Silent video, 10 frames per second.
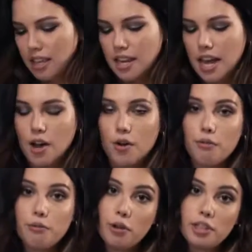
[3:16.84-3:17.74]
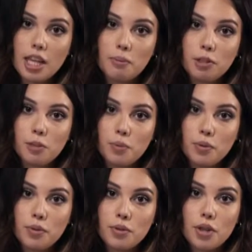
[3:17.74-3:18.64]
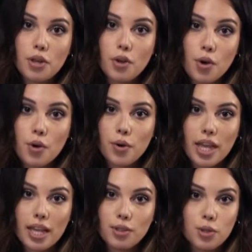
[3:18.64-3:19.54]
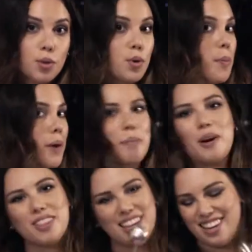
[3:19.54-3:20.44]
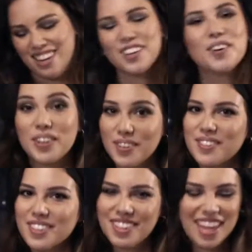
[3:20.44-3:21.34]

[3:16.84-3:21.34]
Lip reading: Now, 4 tablespoons go into my mouth. Kidding, no, it goes into